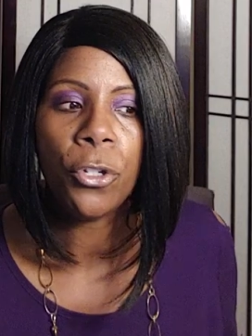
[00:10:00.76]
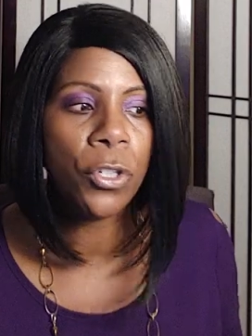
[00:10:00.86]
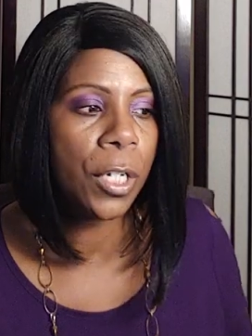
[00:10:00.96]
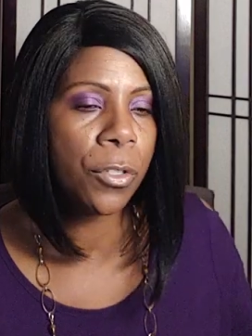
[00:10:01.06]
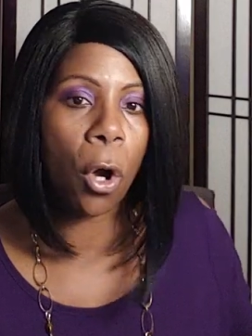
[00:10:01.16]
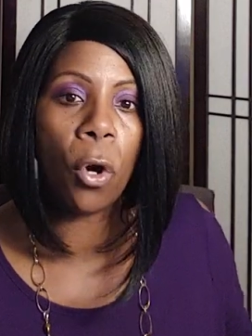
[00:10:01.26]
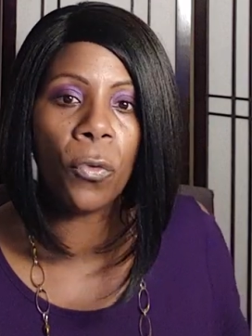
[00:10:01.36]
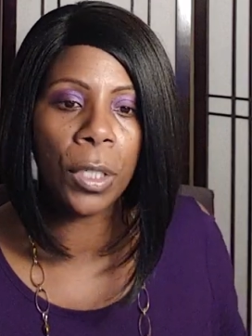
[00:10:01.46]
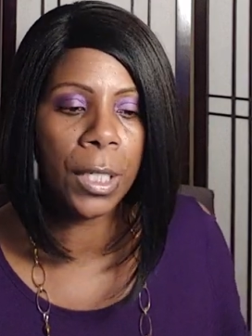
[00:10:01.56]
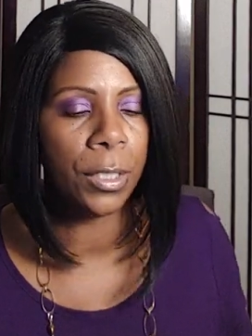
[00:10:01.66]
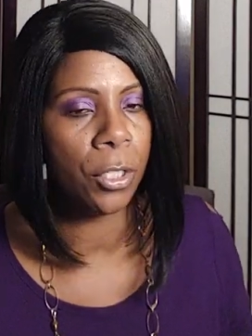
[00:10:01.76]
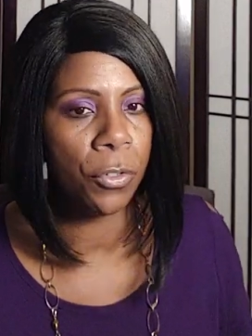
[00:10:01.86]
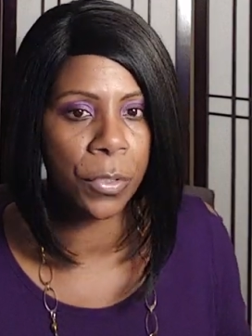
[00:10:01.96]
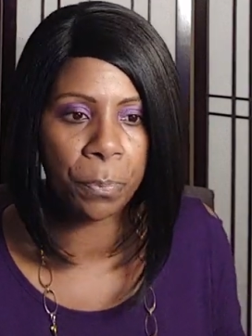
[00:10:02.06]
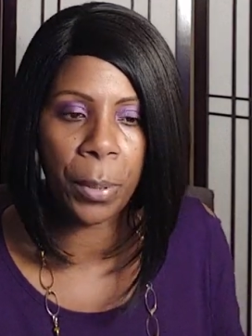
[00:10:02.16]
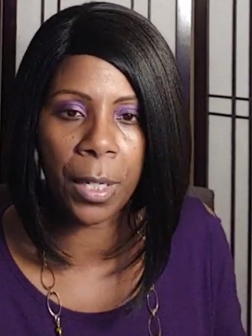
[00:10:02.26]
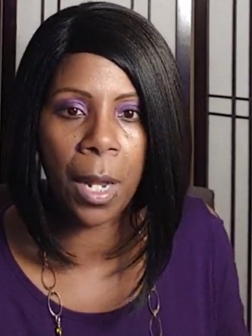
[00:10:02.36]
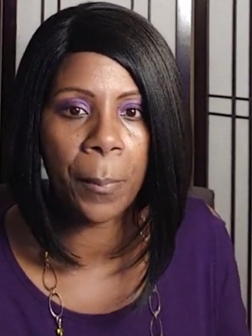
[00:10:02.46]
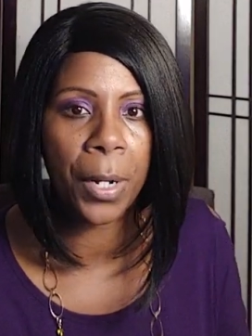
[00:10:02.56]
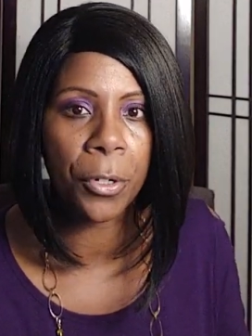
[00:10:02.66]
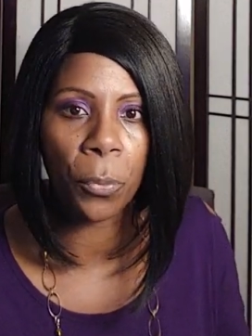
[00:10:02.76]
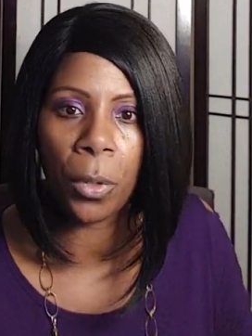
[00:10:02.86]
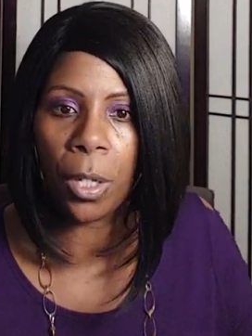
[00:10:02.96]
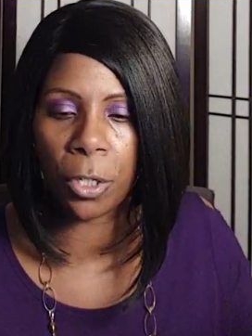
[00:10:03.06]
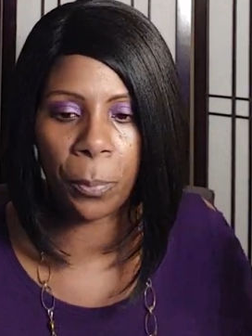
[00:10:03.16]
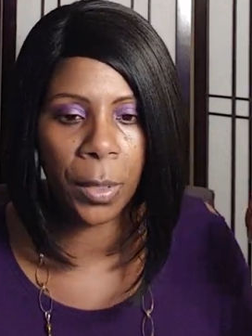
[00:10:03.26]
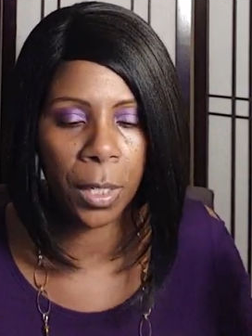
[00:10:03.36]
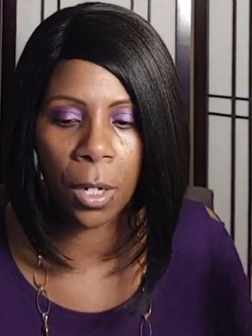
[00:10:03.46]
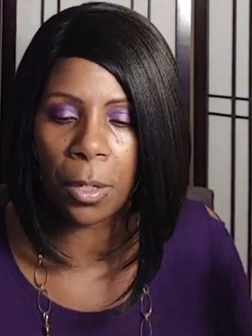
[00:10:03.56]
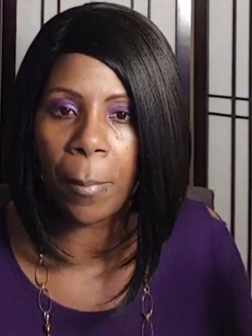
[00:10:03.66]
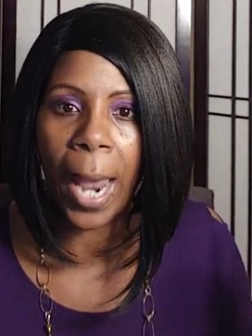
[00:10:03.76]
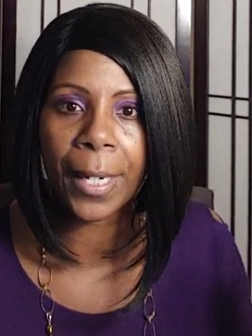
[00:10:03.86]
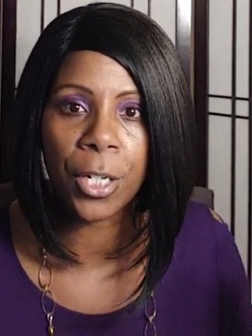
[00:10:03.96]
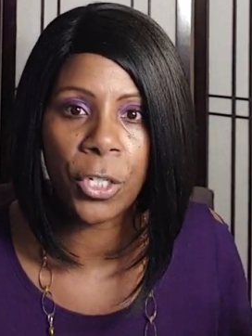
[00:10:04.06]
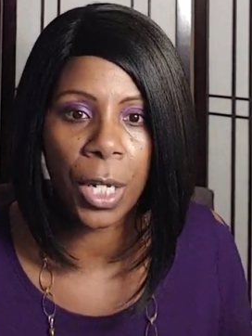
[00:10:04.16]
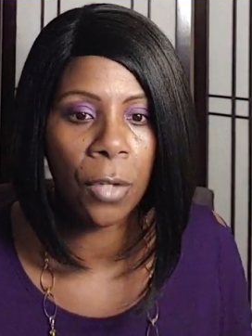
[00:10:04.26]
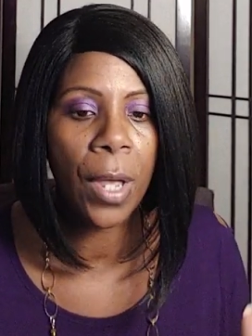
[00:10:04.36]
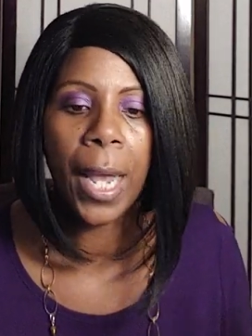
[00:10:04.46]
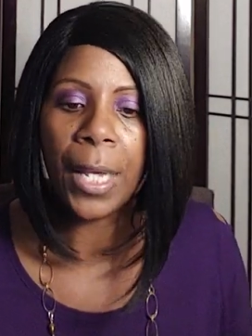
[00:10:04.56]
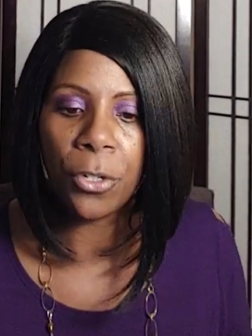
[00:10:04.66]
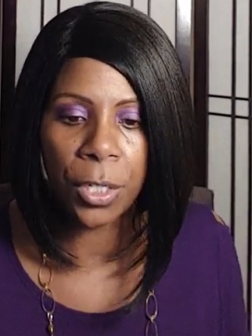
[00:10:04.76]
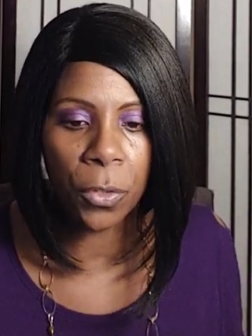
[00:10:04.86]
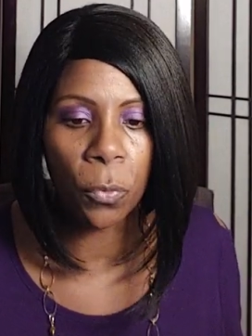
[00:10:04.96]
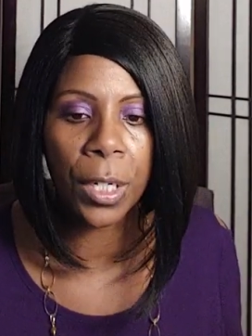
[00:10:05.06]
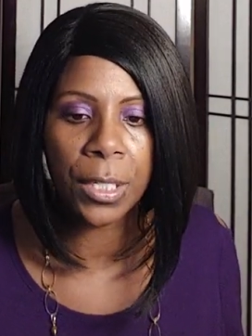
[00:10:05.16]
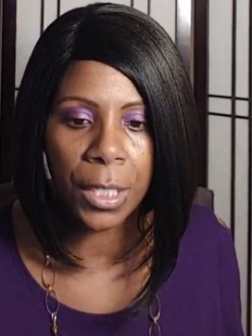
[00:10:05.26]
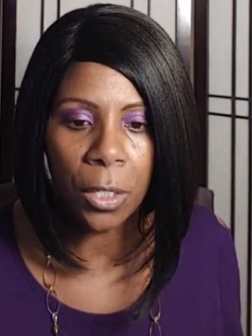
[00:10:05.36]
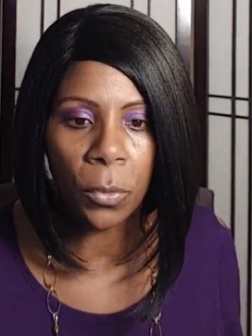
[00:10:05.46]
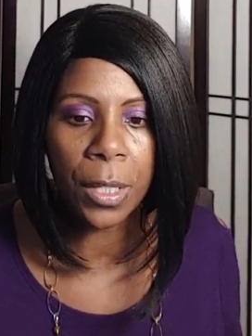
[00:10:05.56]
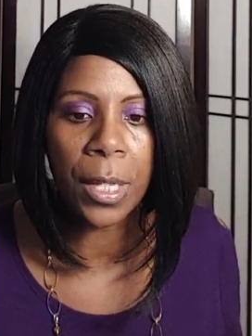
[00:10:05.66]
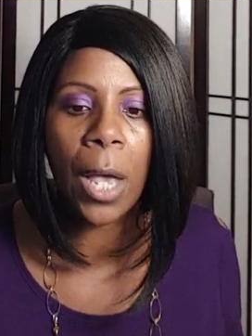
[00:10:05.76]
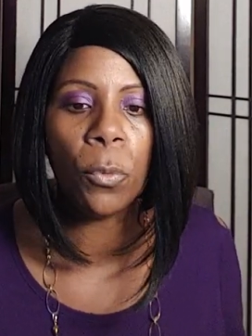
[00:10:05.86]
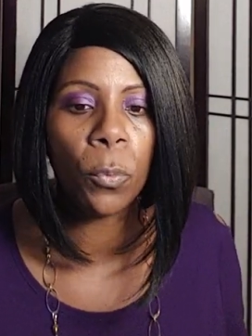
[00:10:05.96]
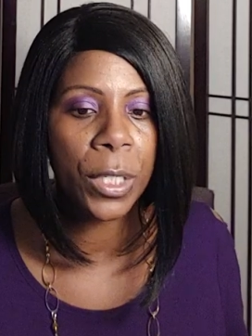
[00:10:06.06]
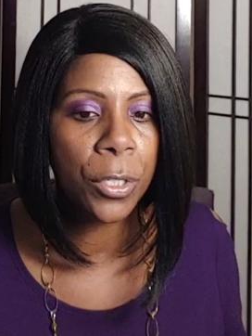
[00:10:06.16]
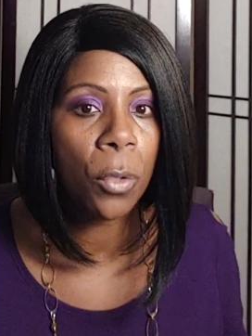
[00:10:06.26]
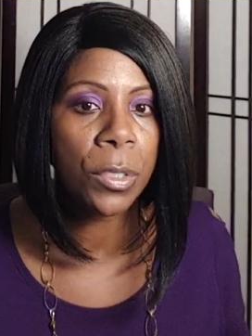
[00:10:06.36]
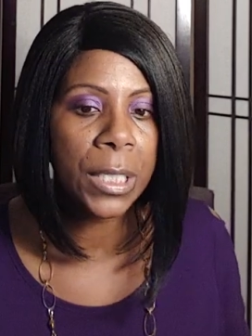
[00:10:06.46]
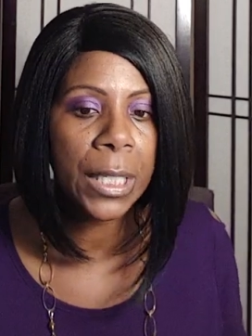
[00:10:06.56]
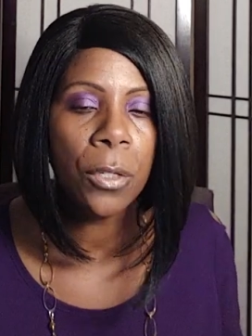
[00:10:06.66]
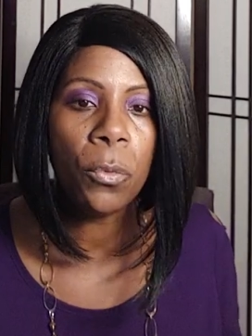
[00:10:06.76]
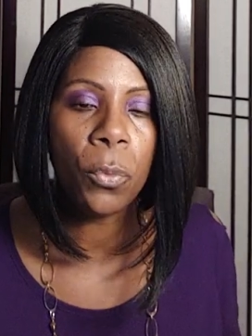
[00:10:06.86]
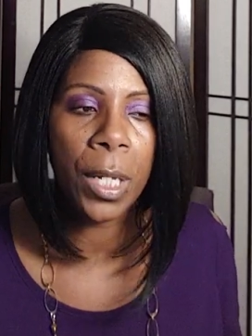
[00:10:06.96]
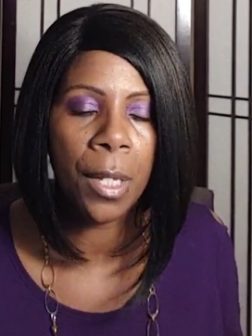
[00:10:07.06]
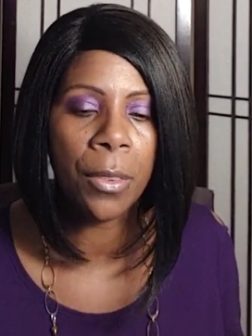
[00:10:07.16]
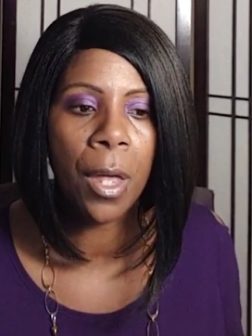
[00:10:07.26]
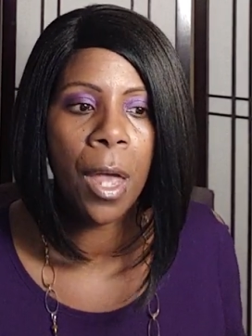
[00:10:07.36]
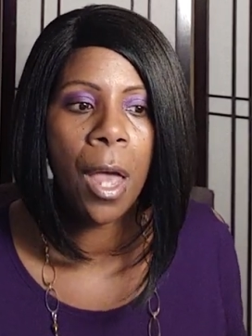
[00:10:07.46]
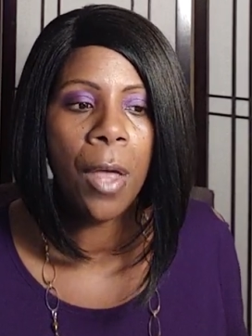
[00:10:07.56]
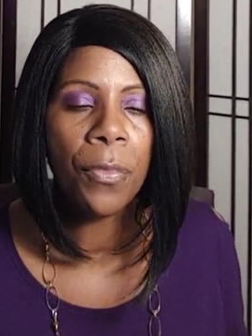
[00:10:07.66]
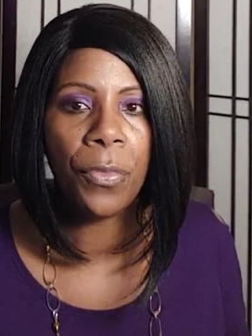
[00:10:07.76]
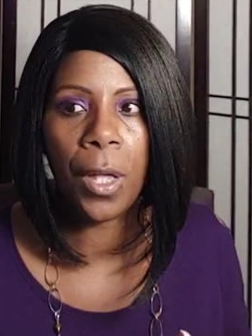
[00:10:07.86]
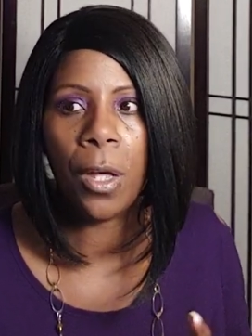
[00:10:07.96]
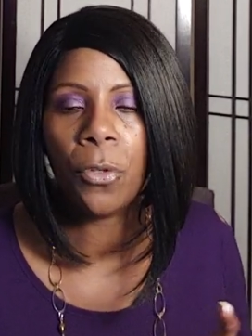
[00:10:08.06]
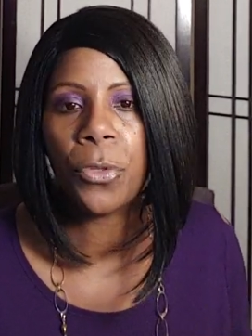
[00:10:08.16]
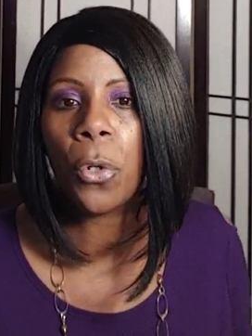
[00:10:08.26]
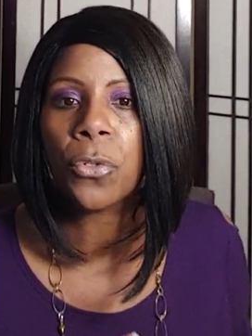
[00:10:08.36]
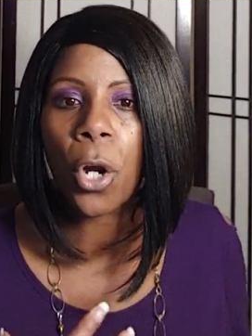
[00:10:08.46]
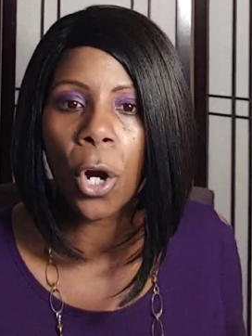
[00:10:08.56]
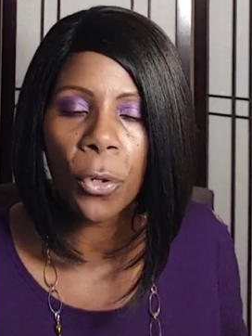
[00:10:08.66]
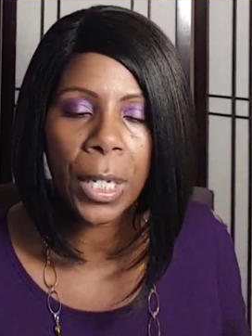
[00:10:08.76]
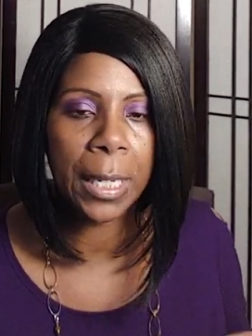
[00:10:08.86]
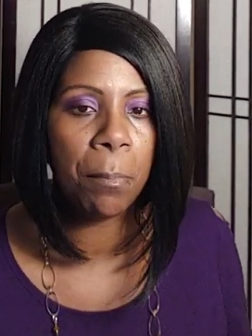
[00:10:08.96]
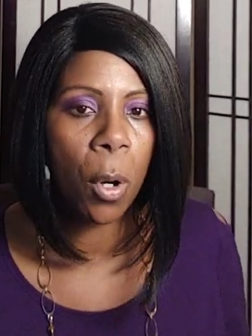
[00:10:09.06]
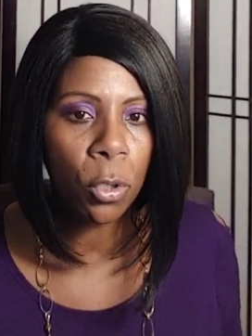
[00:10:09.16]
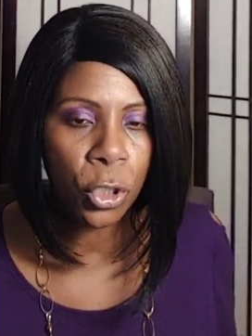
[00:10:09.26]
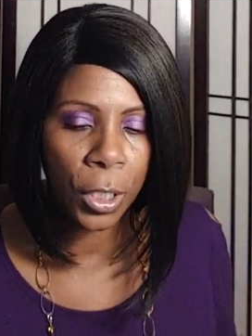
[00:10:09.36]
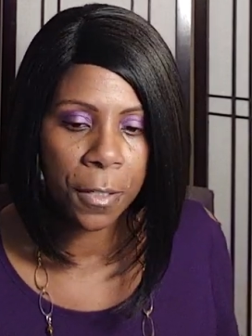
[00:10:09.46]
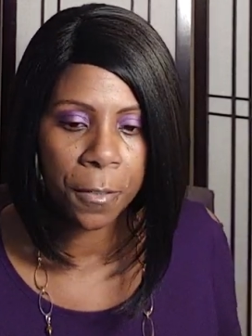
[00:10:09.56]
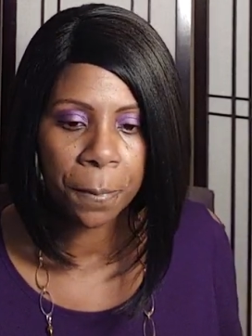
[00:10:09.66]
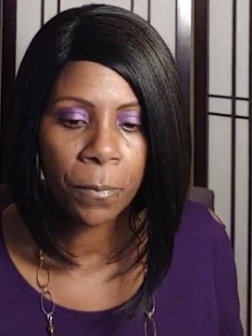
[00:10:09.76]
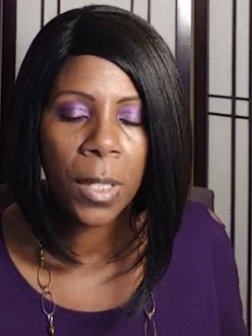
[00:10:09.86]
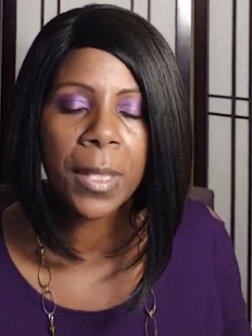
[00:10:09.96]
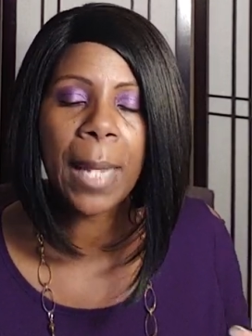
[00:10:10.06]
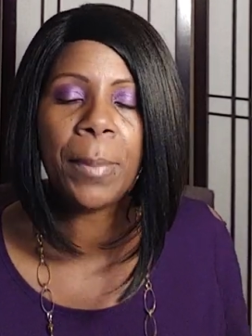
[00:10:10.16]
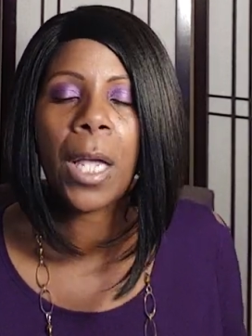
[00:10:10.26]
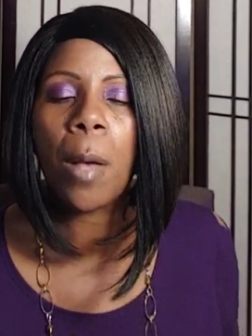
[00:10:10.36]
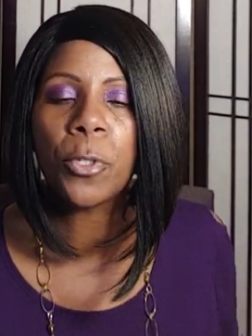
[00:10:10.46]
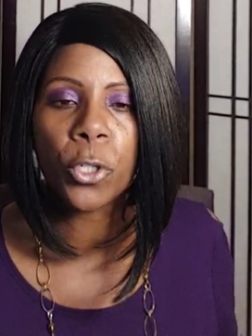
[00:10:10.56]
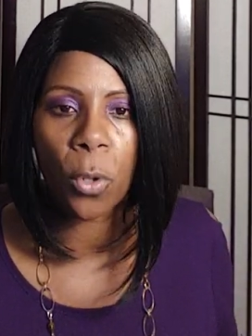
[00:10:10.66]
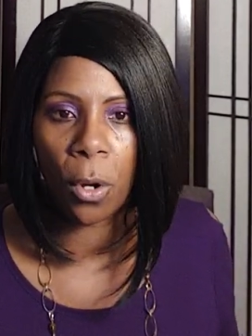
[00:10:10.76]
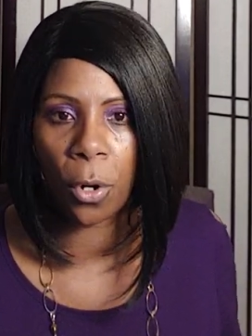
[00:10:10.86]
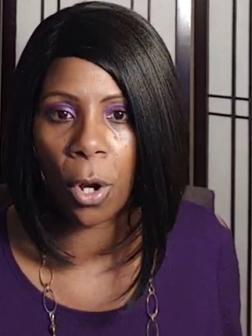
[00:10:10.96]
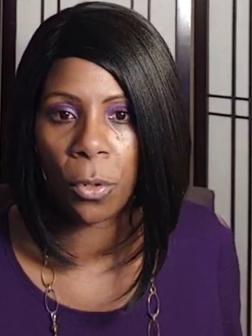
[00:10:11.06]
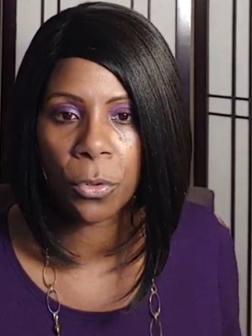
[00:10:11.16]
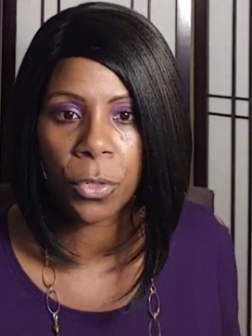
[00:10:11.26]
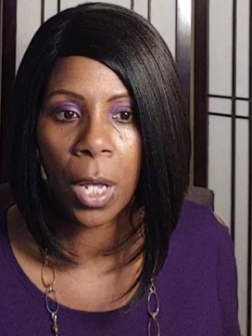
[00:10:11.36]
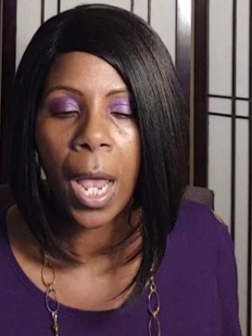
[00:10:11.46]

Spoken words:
You just overlooked it. You put it up under the rug. You put it on the back of the shelf, and you didn't want to deal with it. And when we don't deal with those hurt emotions, they become strongholds.